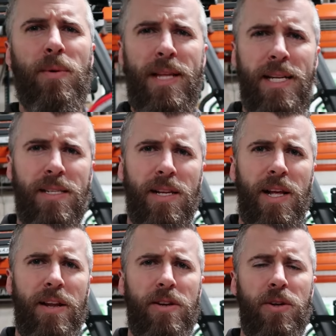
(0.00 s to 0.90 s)
What that's going to
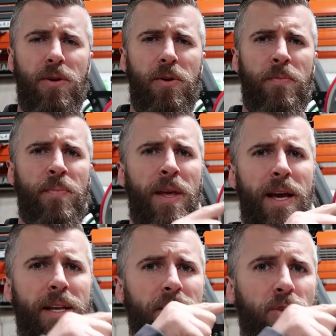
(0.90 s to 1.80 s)
allow you to do
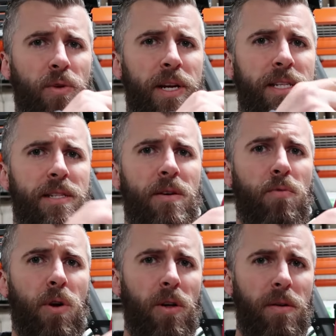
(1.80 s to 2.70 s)
is grease the
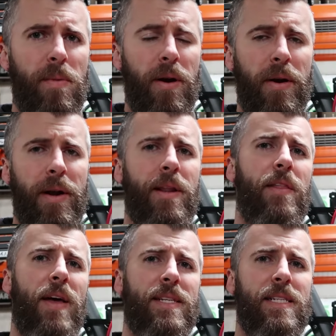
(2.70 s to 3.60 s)
roller bearing
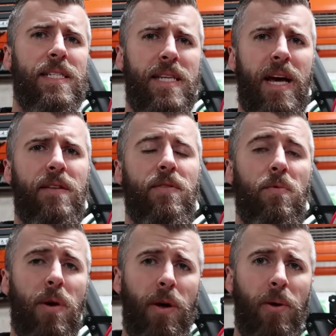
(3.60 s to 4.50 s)
that's inside of the
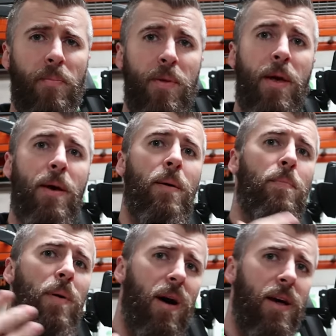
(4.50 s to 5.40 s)
wheel.
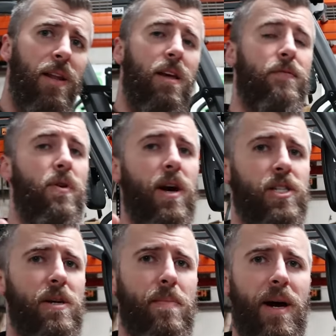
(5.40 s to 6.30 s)
But if you
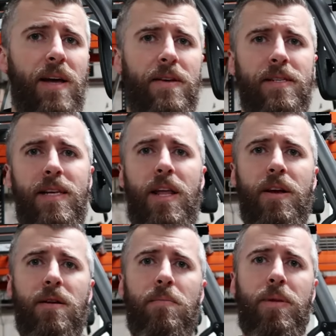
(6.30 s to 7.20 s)
actually buy this in a
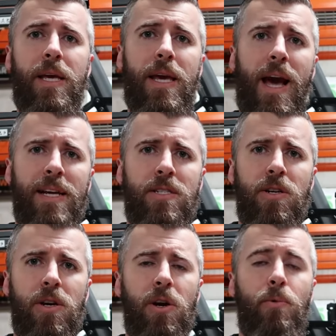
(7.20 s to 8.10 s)
complete
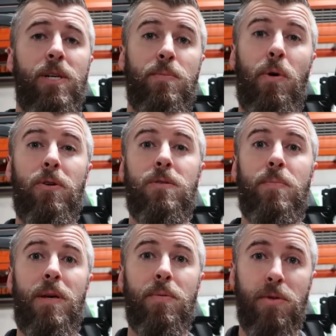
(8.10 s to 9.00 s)
caster, which most
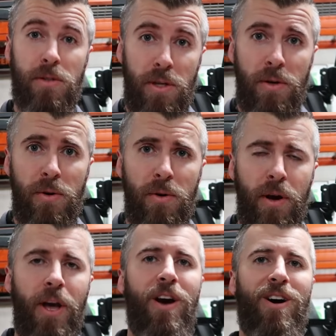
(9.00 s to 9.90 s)
people
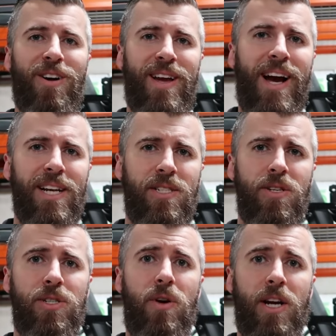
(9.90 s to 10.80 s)
do, our
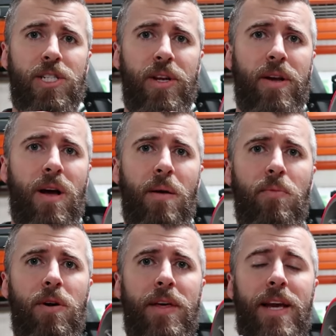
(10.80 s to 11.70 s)
casters are actually going to come
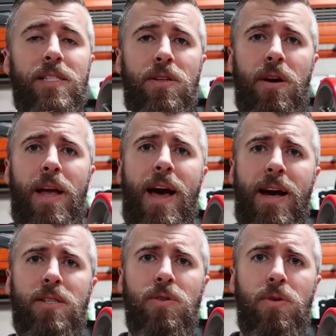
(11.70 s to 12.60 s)
with a Zerk
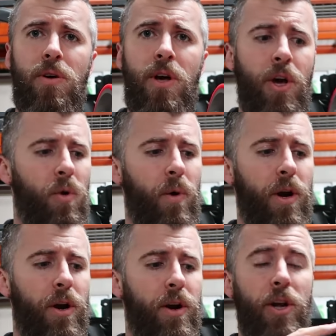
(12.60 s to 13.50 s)
axle
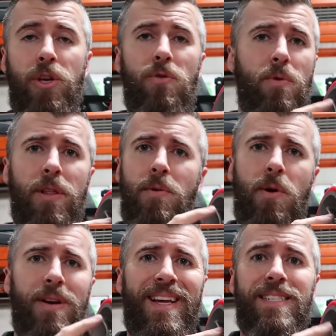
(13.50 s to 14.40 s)
where you really
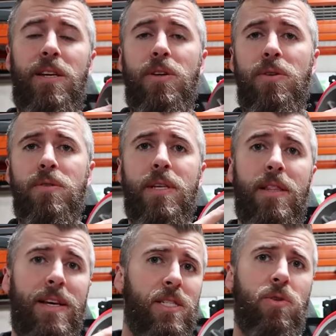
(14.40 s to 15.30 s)
won't need to use
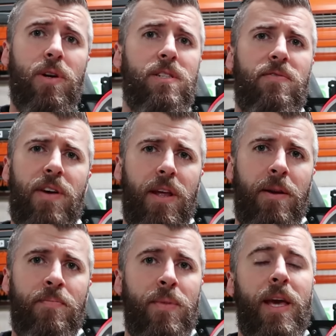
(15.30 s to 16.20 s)
this grease
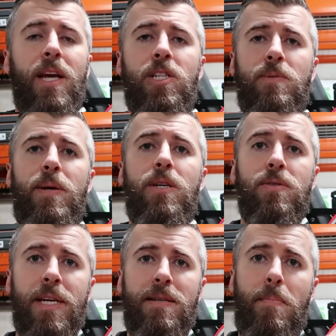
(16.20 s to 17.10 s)
fitting. It can just be
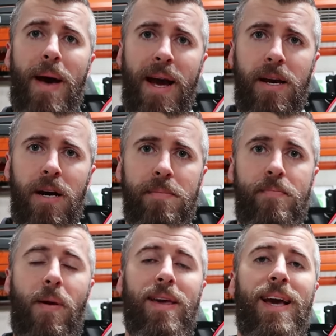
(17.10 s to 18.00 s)
used as a backup
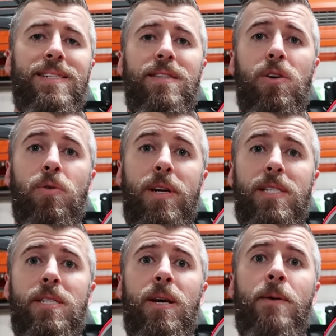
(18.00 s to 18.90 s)
in case the
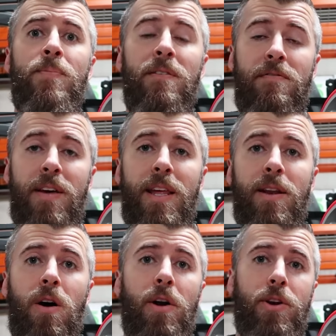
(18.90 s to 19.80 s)
grease
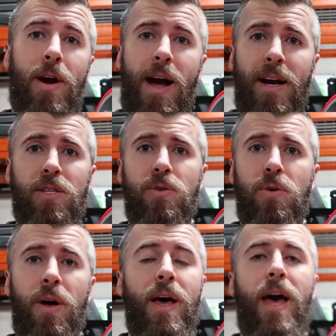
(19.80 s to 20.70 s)
fitting on your
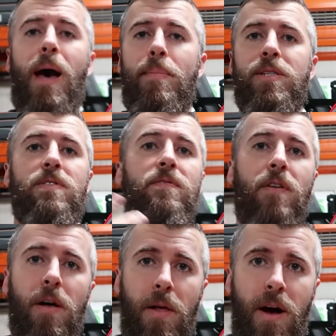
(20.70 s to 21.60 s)
axle happens to
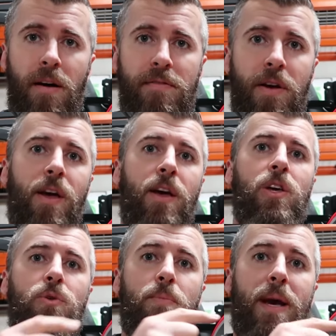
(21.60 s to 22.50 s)
fall off.
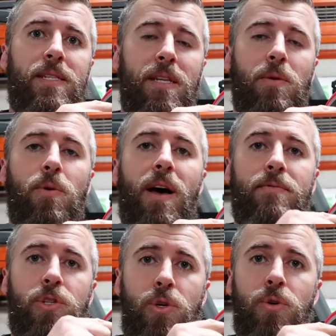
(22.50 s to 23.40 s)
You basically will
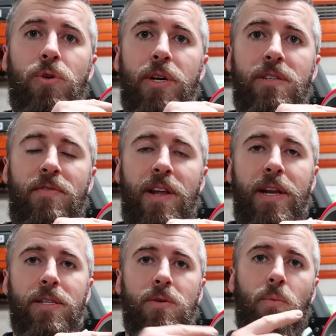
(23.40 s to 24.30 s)
have two grease
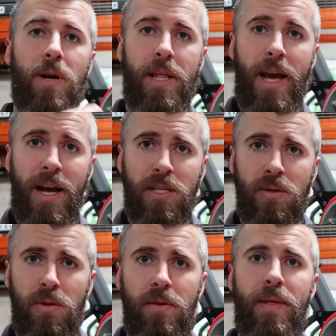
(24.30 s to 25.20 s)
fittings, one in the
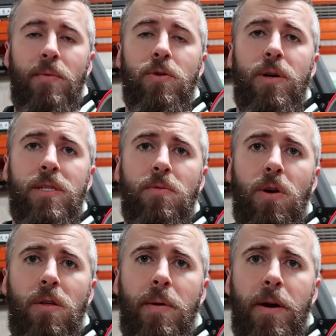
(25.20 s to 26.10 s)
axle that will grease the
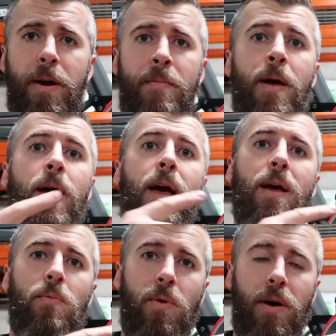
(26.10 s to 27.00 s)
roller bearing
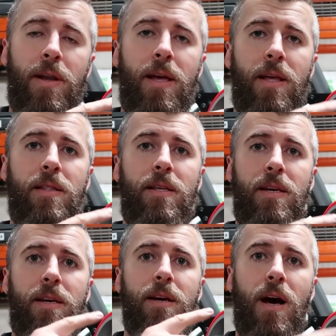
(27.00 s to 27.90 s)
and one in
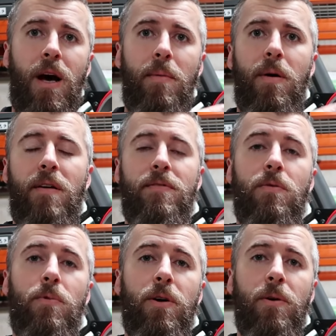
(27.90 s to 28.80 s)
the hub of
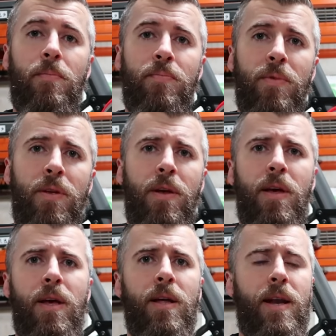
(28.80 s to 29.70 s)
the wheel.
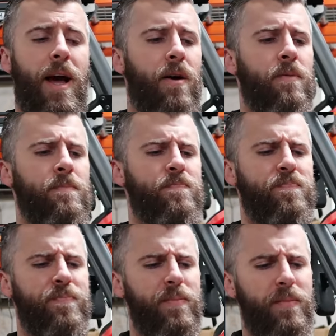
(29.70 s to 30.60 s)
Now,
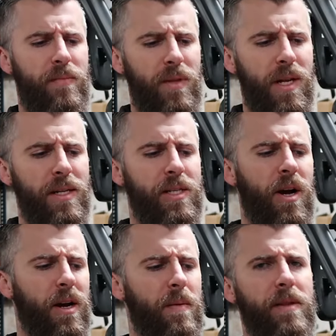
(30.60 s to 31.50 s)
to
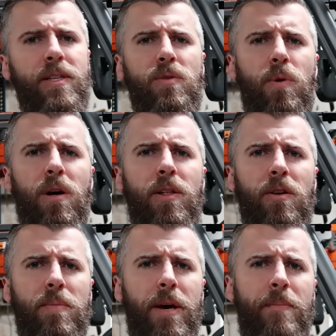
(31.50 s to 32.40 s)
talk about this wheel a
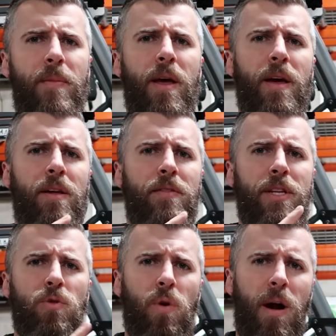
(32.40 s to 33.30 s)
little bit, the
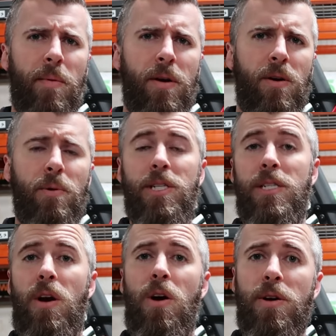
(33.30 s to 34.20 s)
durometer, which is
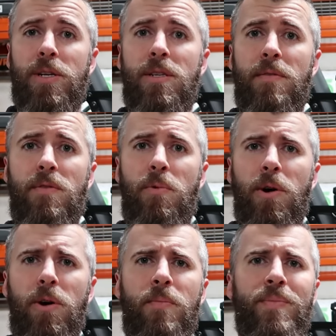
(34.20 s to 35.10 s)
the hardness of the
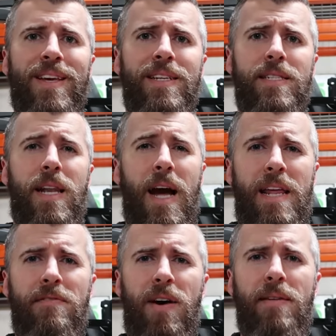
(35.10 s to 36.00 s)
wheel, is a
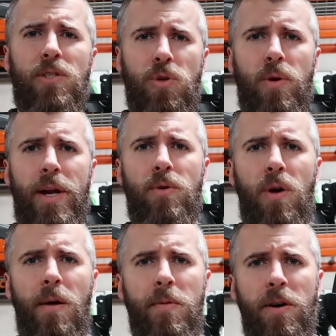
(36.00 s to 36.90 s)
ninety-five Shore A
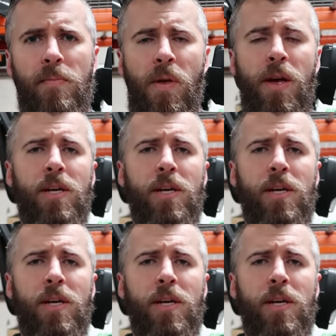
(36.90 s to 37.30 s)
durometer.